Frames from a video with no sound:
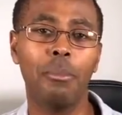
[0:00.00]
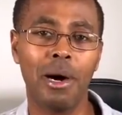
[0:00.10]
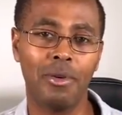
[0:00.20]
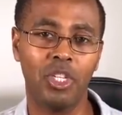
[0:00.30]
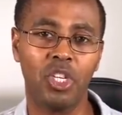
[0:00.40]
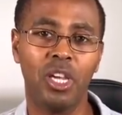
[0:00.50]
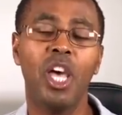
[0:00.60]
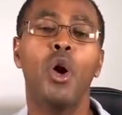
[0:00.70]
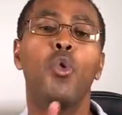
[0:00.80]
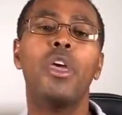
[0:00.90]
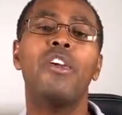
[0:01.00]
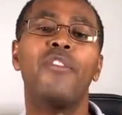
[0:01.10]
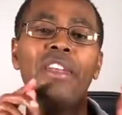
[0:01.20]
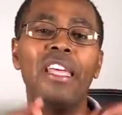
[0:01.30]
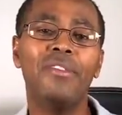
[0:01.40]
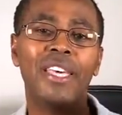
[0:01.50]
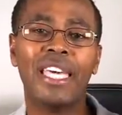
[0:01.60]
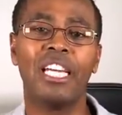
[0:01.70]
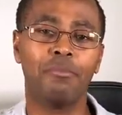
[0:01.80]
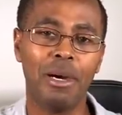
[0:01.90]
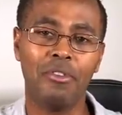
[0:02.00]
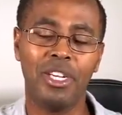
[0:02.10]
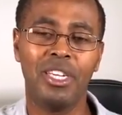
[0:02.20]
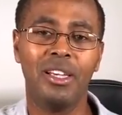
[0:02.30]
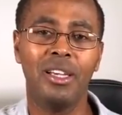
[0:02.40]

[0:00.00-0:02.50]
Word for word: marriage, even if they get married,